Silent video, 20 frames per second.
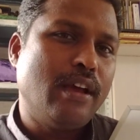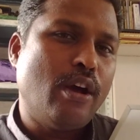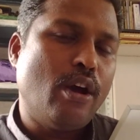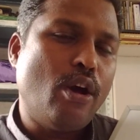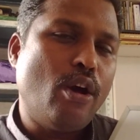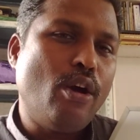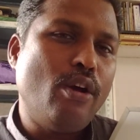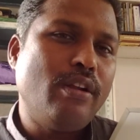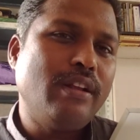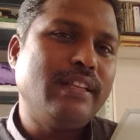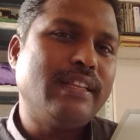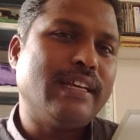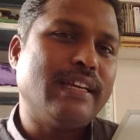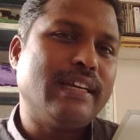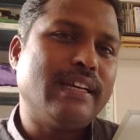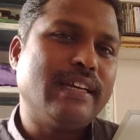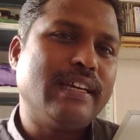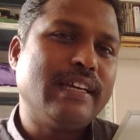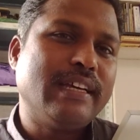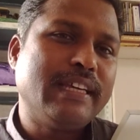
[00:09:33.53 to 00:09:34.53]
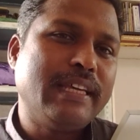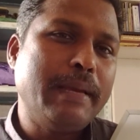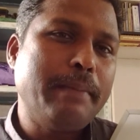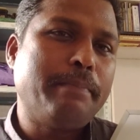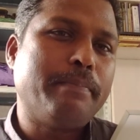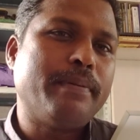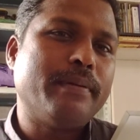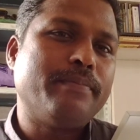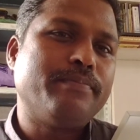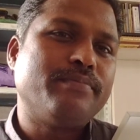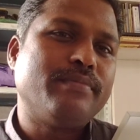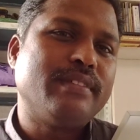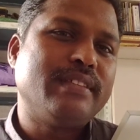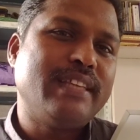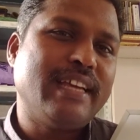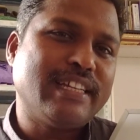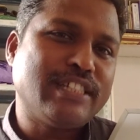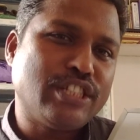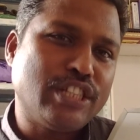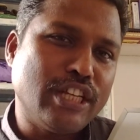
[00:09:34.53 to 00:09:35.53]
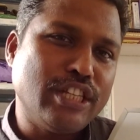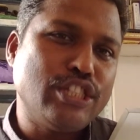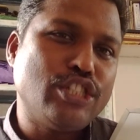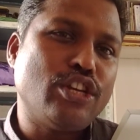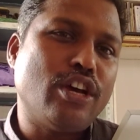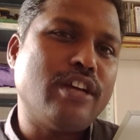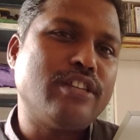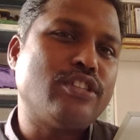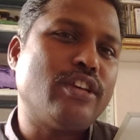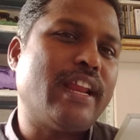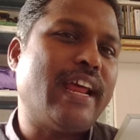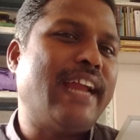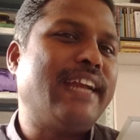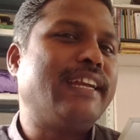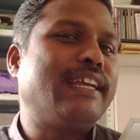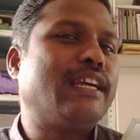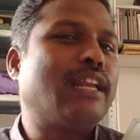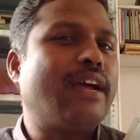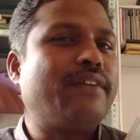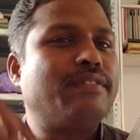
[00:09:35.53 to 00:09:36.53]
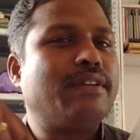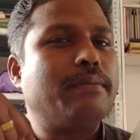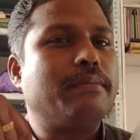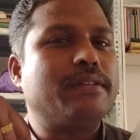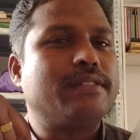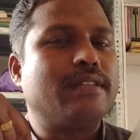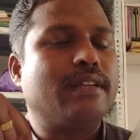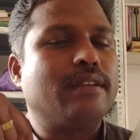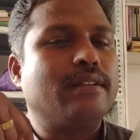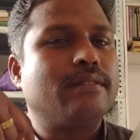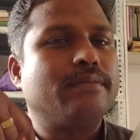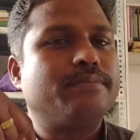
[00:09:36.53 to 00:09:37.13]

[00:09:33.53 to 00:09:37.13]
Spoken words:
All the hip extensors are anti-gravity muscle.